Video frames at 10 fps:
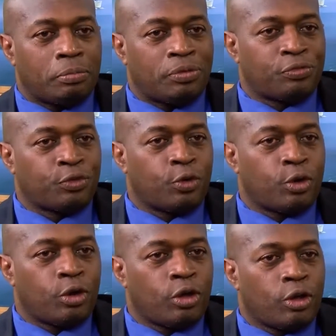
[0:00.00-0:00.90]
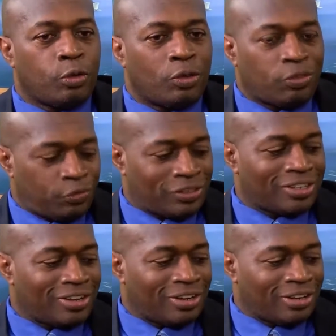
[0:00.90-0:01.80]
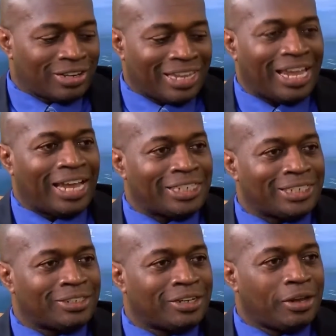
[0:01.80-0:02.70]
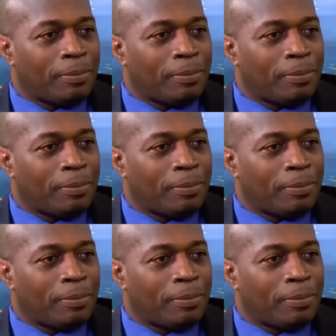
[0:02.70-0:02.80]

Before, with physical cash,